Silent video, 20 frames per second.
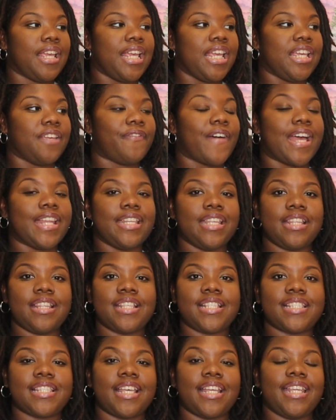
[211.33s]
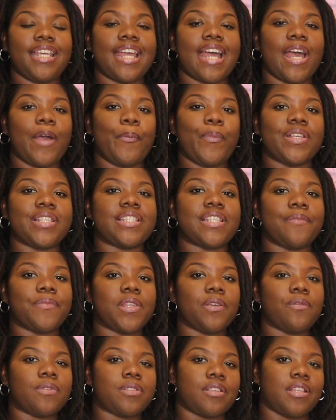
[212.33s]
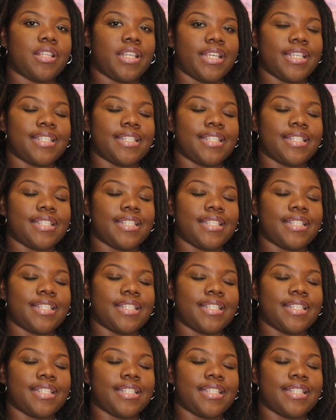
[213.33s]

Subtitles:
if I did the study guide but something was on the